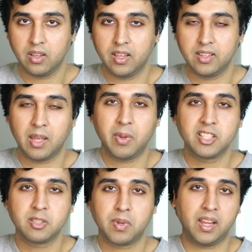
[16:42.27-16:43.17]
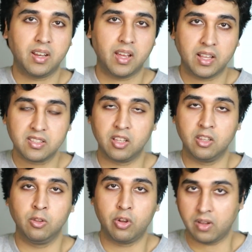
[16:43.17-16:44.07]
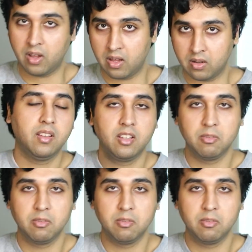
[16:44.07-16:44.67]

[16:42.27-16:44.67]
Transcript: and that makes paid ads a lot harder.